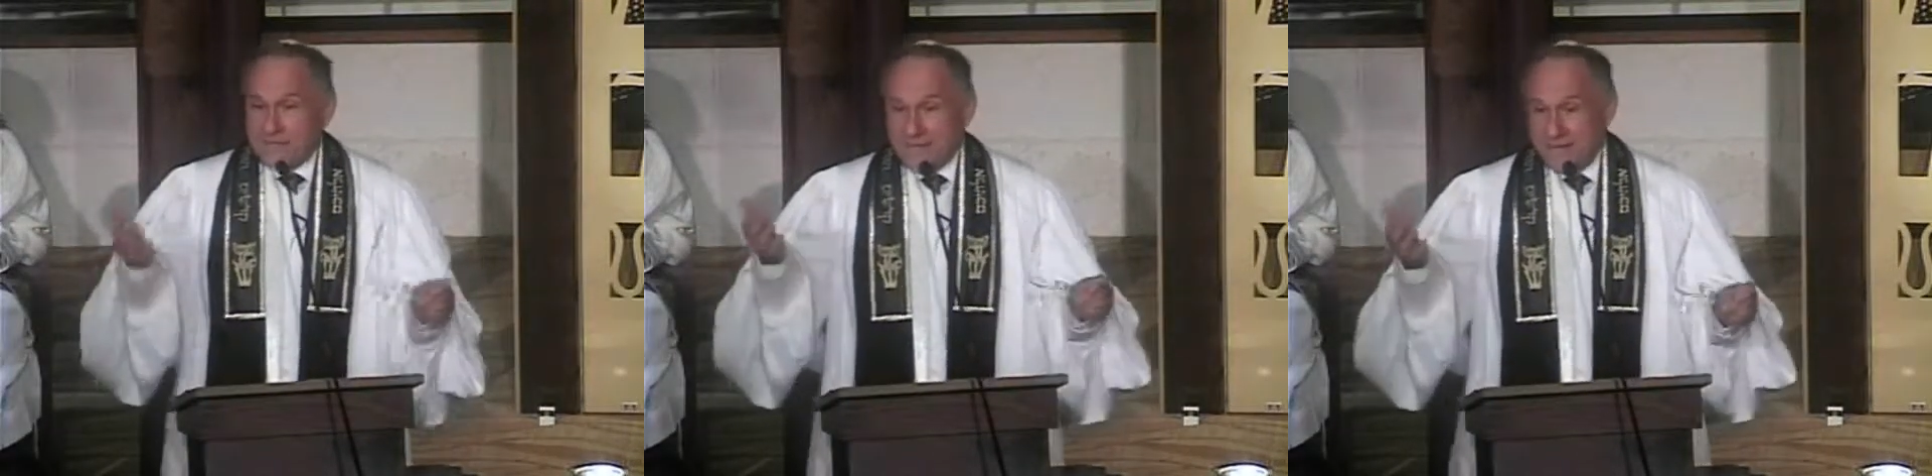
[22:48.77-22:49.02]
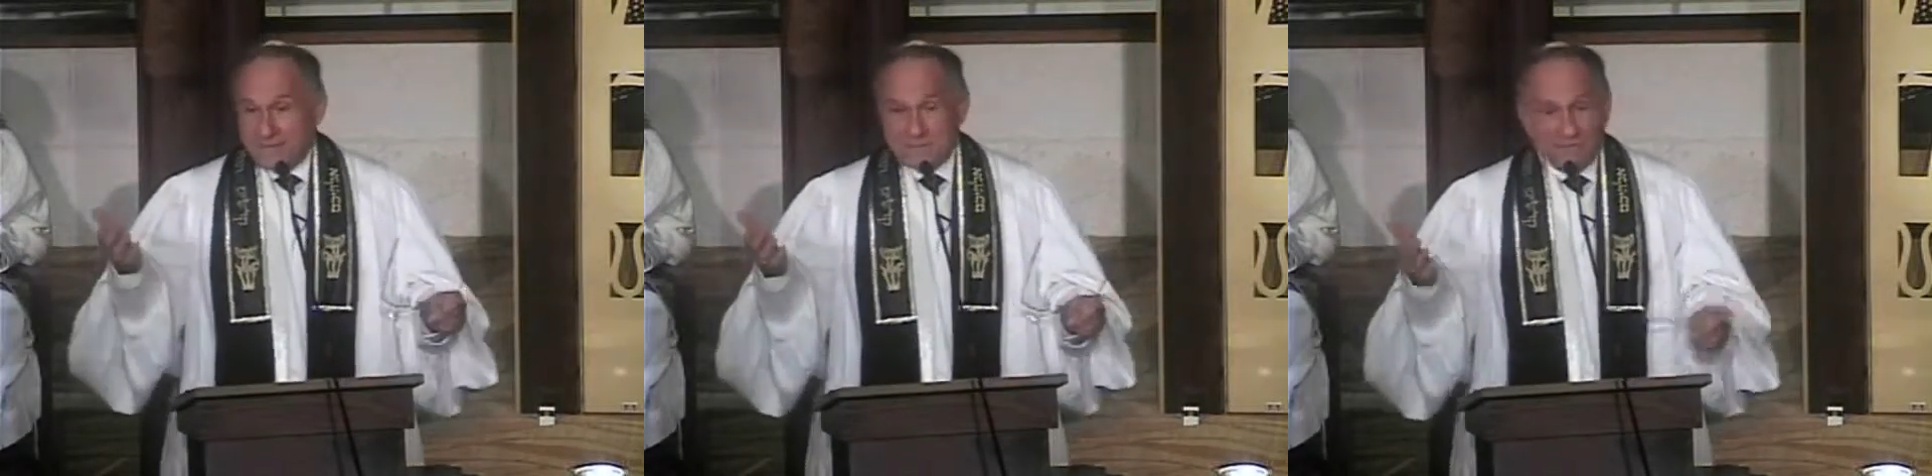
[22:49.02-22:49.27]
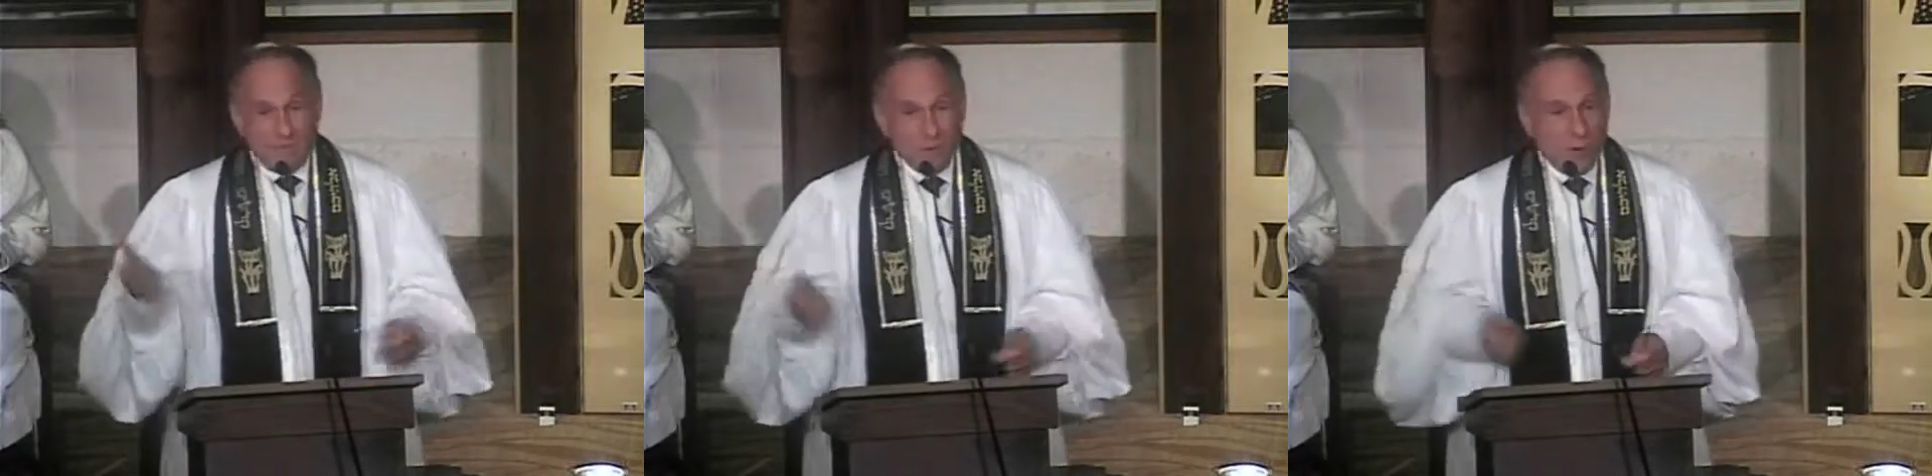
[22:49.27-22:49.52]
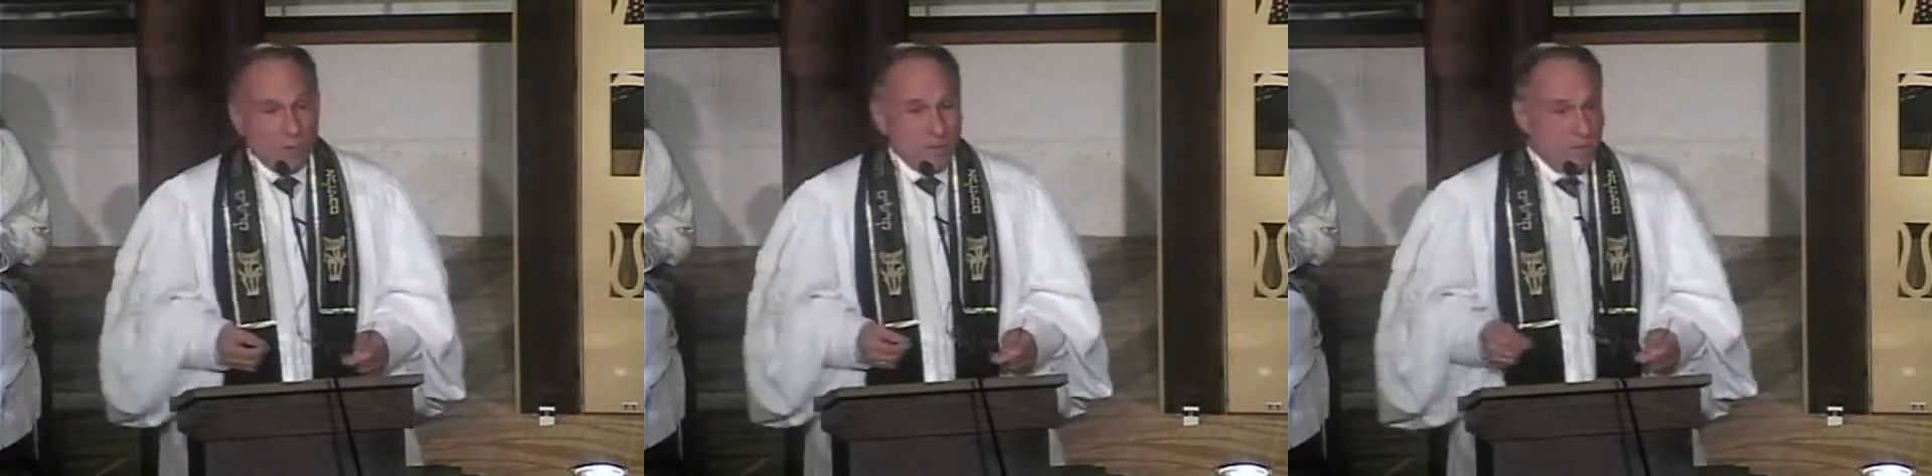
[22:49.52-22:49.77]
times have
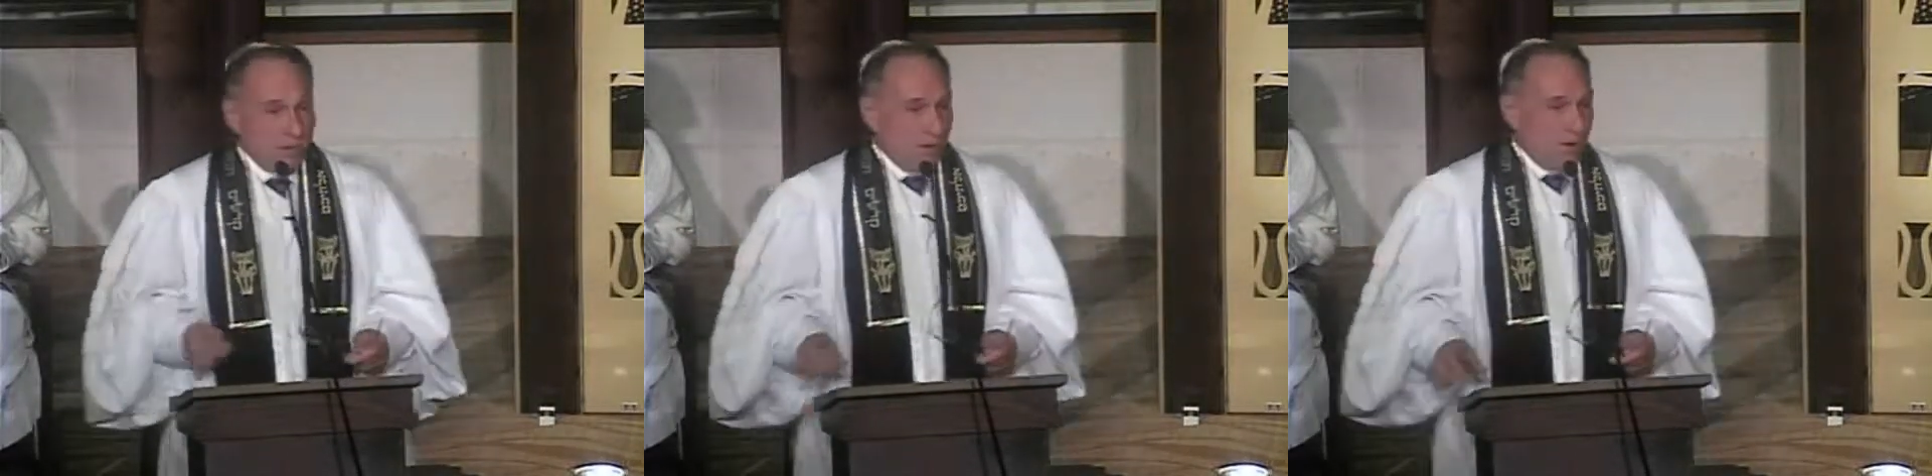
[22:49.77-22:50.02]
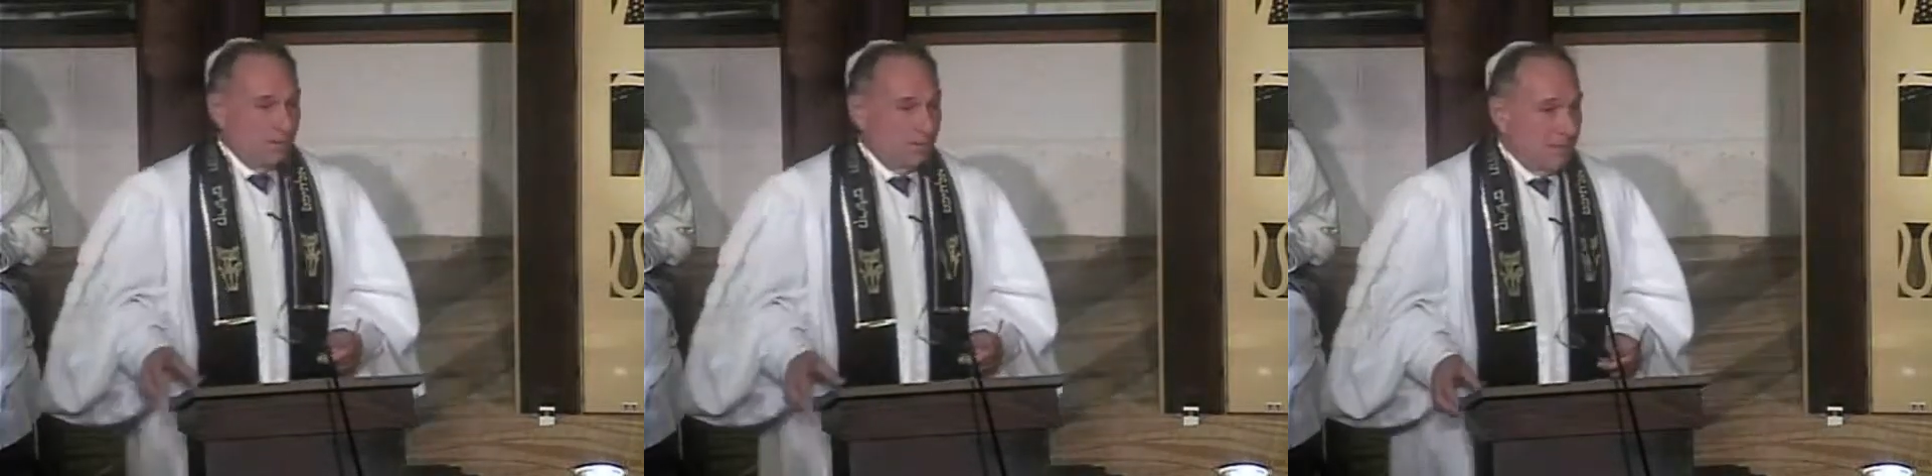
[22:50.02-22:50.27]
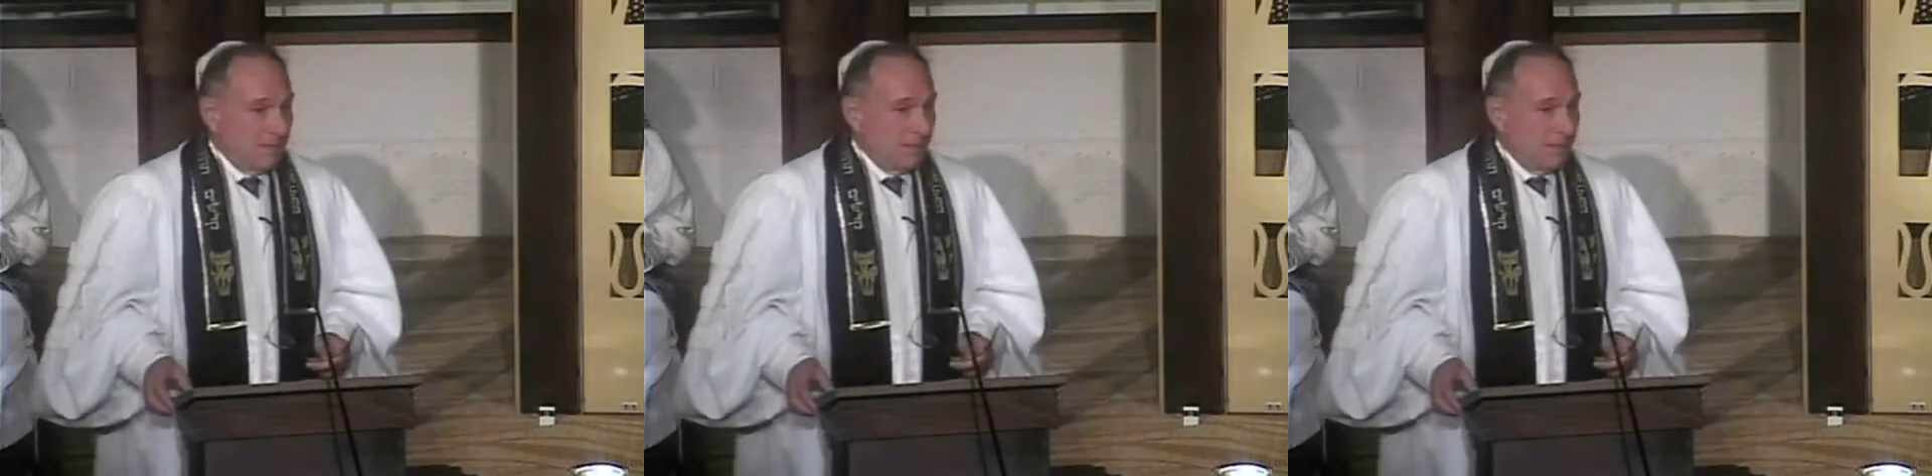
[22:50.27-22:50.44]
you opened your home